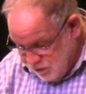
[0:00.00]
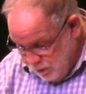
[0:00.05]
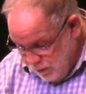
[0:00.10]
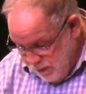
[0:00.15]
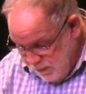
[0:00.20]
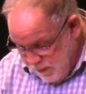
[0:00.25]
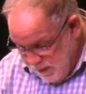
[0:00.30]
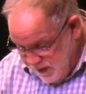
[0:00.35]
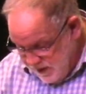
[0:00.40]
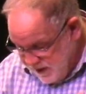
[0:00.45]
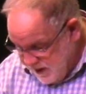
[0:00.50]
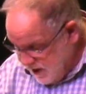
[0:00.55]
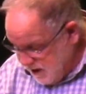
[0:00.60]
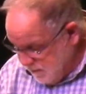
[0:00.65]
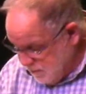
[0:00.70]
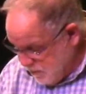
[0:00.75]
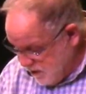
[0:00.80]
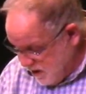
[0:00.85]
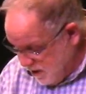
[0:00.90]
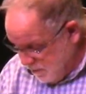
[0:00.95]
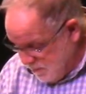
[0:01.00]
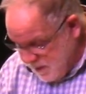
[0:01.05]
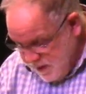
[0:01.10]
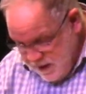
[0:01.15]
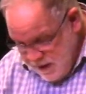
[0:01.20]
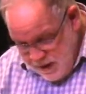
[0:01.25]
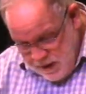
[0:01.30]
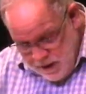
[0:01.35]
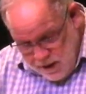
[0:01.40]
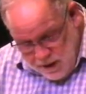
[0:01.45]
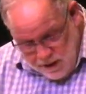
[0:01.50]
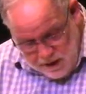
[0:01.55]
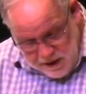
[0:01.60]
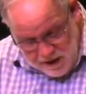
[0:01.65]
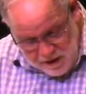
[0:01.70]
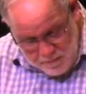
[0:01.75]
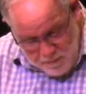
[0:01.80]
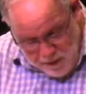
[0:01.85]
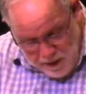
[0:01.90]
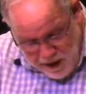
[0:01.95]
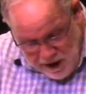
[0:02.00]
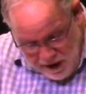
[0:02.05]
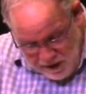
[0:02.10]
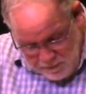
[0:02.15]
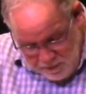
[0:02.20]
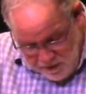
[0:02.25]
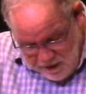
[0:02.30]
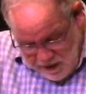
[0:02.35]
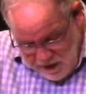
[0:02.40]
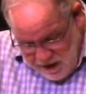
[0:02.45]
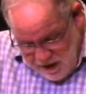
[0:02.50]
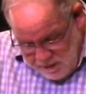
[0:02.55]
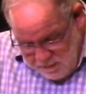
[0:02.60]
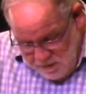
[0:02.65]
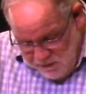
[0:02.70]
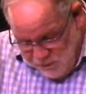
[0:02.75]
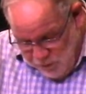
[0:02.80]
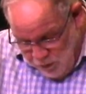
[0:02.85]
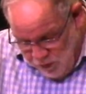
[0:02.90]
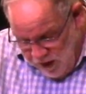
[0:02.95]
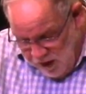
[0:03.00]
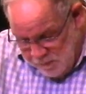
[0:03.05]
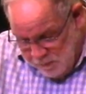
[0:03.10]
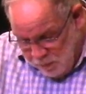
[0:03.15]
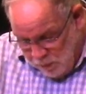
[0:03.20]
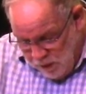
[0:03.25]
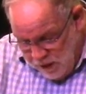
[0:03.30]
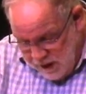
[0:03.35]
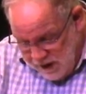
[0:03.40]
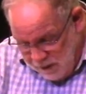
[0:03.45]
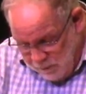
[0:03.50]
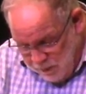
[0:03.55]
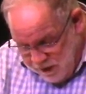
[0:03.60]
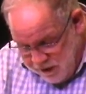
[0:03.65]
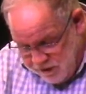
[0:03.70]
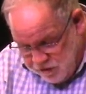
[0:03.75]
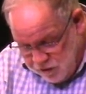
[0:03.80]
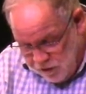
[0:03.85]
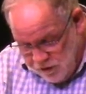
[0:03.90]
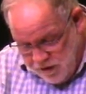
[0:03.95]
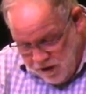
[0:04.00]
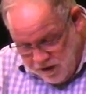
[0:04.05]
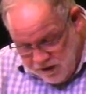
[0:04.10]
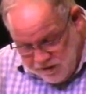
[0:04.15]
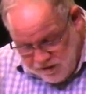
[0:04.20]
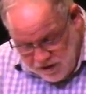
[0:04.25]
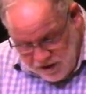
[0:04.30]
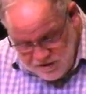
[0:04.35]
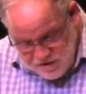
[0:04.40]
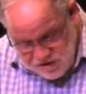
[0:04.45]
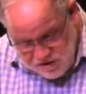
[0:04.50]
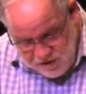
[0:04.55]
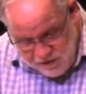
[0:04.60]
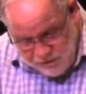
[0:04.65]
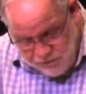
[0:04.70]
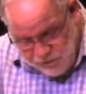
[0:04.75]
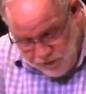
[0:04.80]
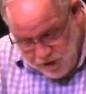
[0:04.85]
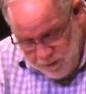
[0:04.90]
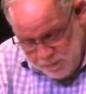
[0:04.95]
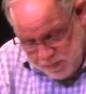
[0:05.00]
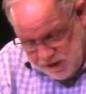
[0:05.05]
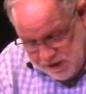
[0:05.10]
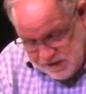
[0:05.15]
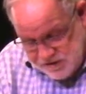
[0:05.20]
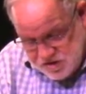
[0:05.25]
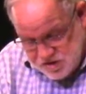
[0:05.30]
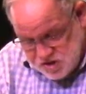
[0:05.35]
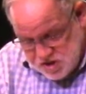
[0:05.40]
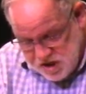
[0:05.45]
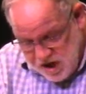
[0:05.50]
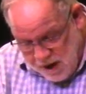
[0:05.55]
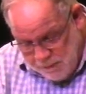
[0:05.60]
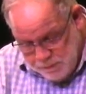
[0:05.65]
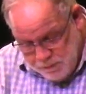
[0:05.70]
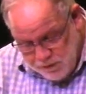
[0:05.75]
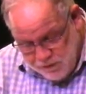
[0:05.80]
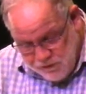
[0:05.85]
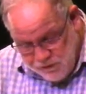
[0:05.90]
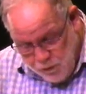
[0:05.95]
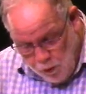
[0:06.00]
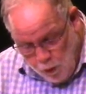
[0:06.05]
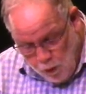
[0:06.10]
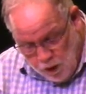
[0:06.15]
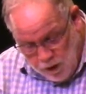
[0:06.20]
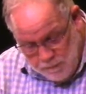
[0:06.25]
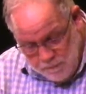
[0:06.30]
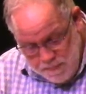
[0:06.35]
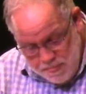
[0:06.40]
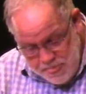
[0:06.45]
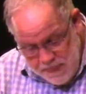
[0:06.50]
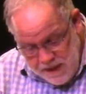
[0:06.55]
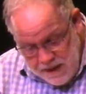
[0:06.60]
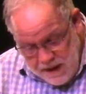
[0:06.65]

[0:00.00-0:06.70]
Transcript: So we want to keep them uh, in mind. But before I pray, I want to turn our attention to Philippians chapter 4.